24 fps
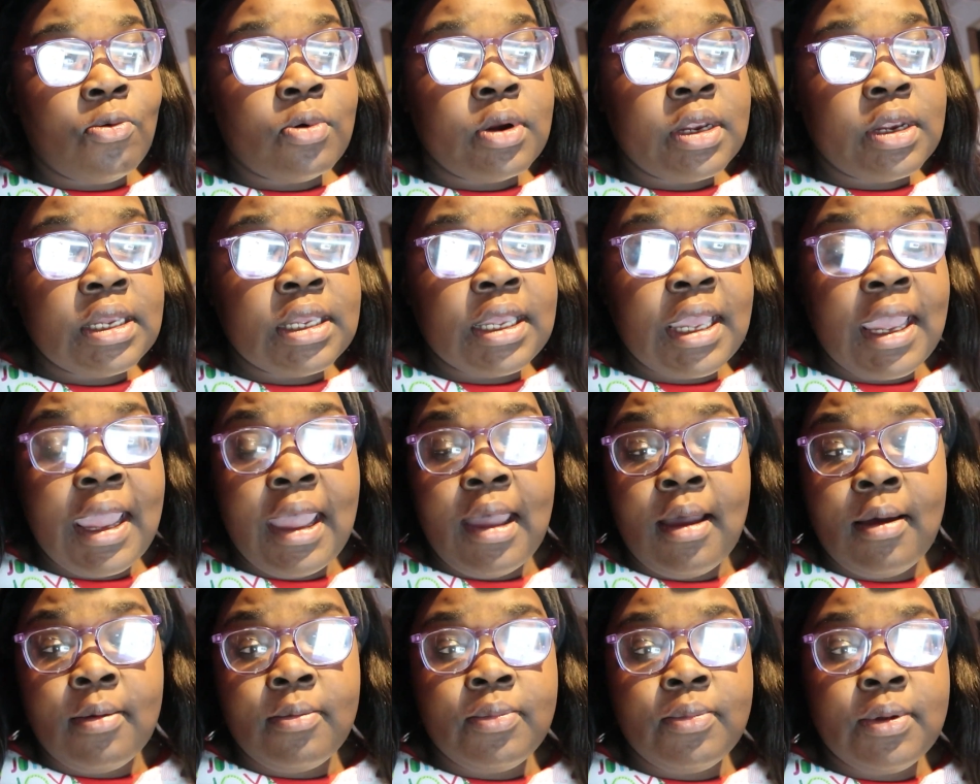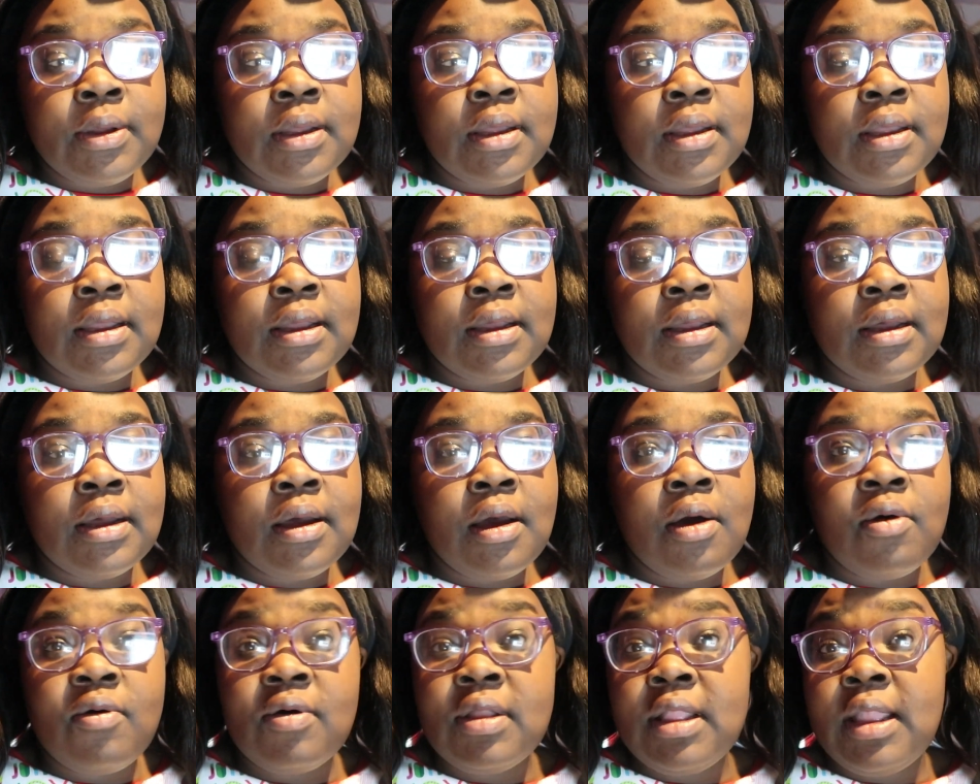recap
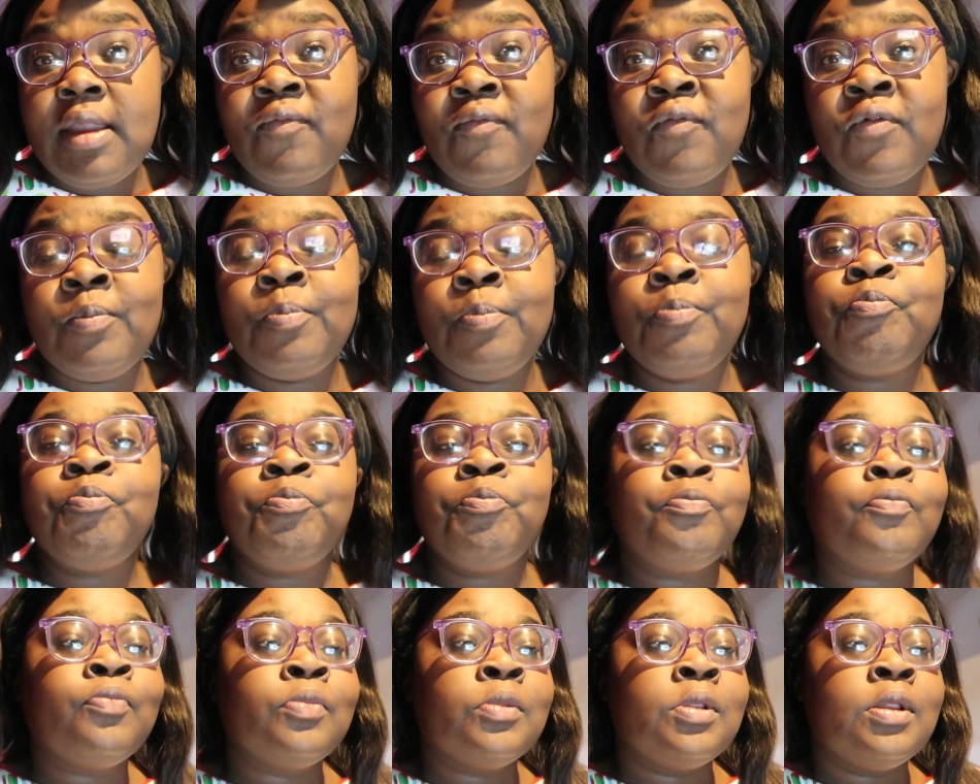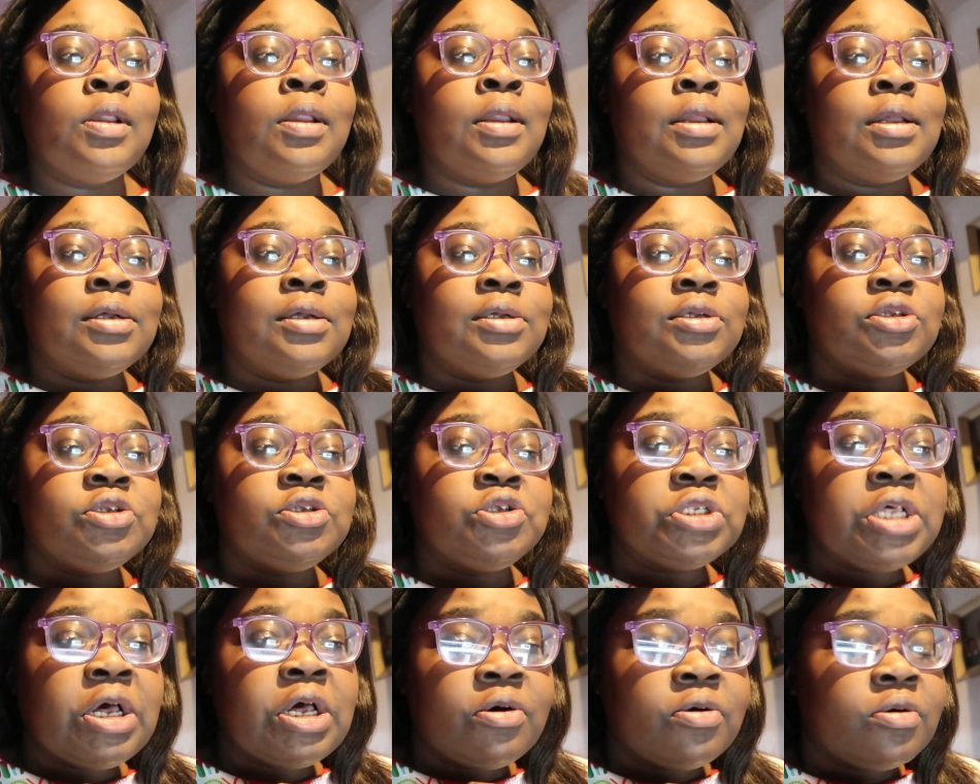or whatever.
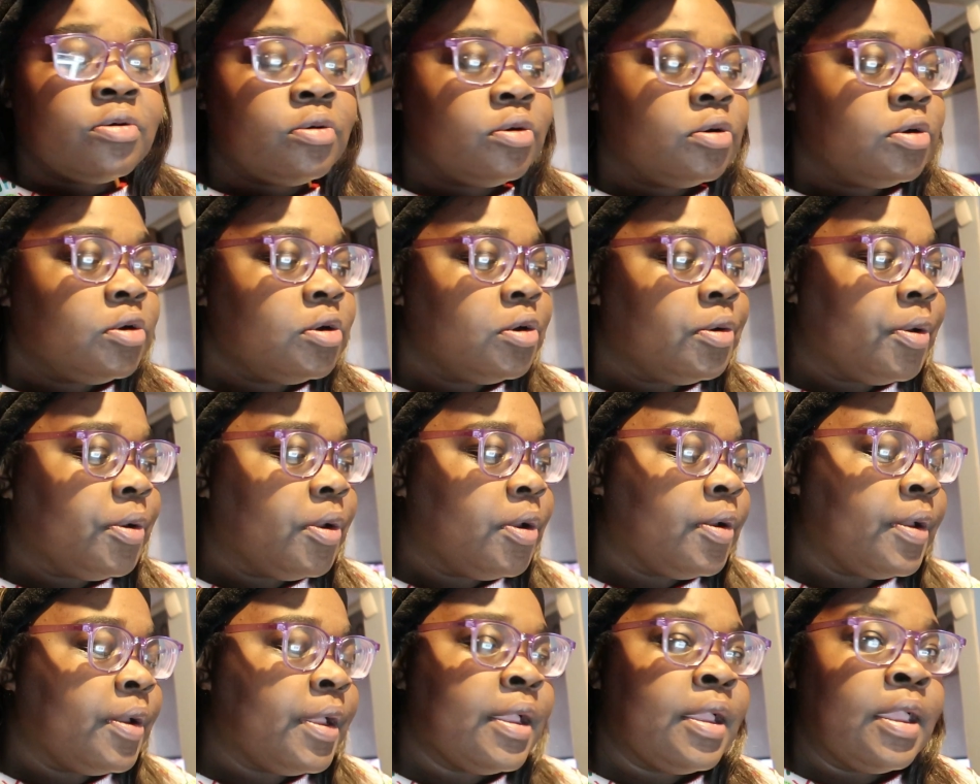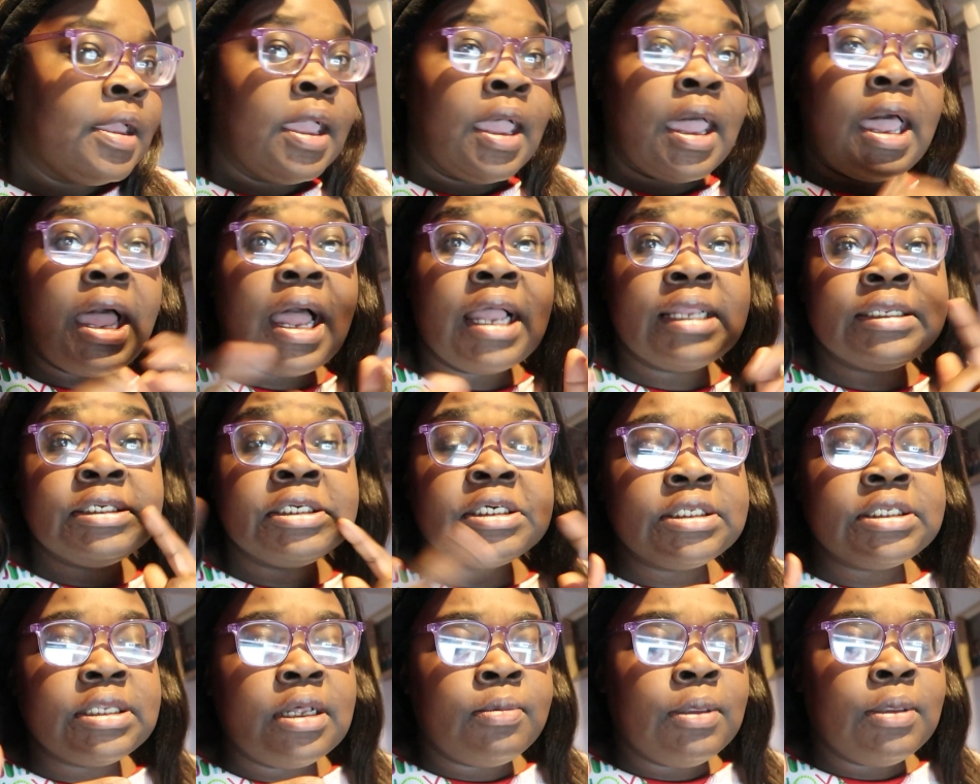So, I
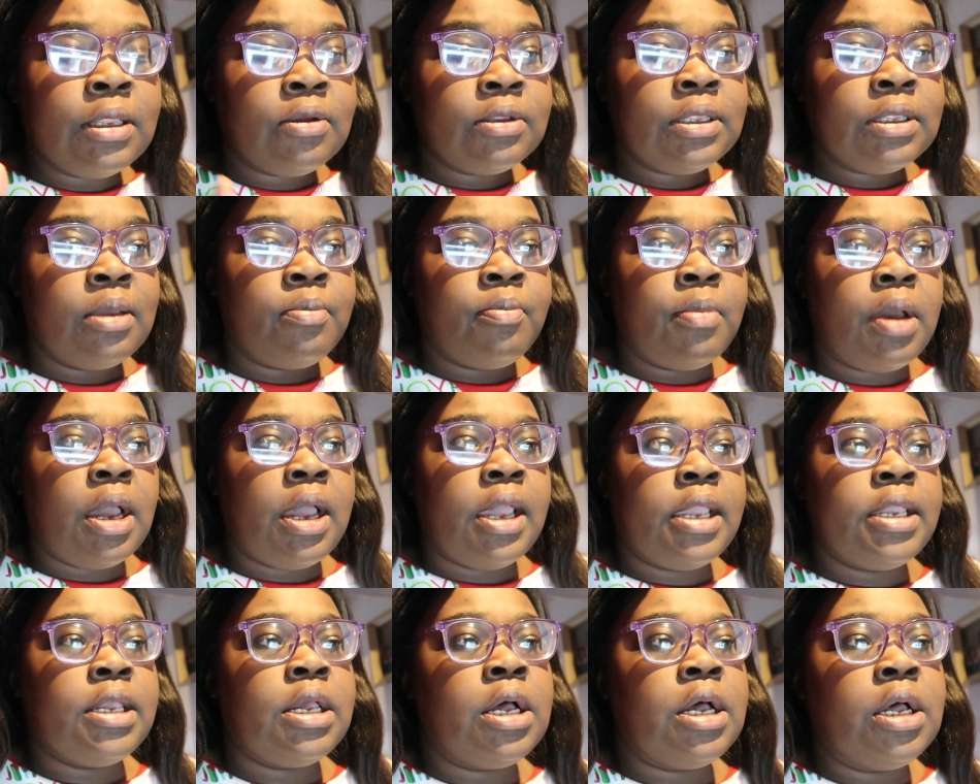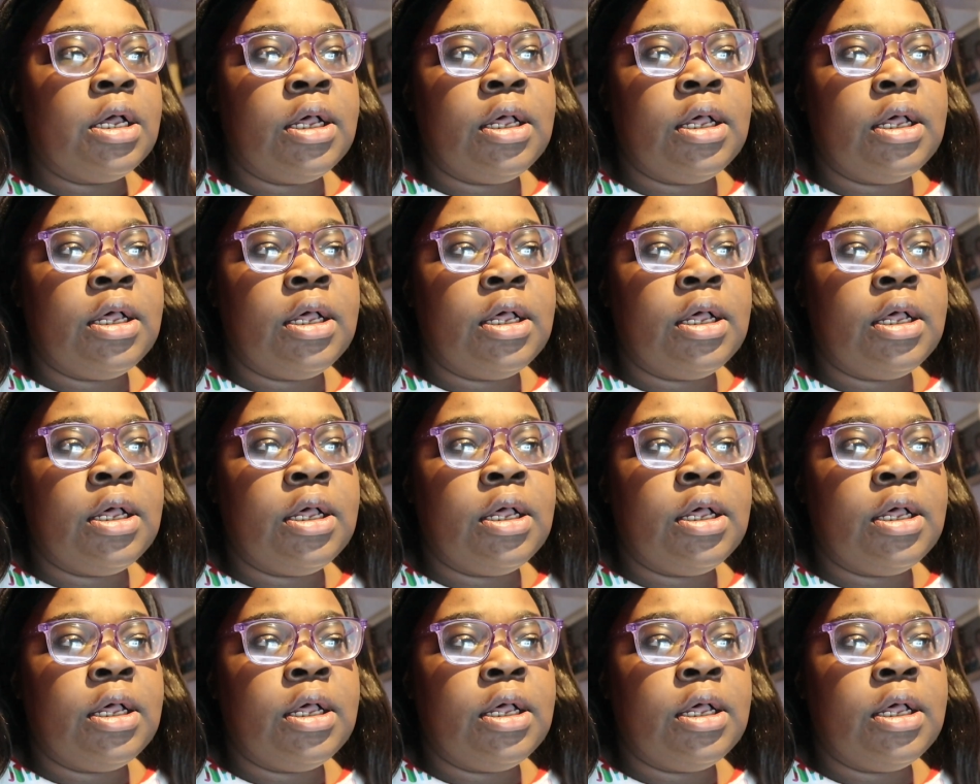just uploaded my,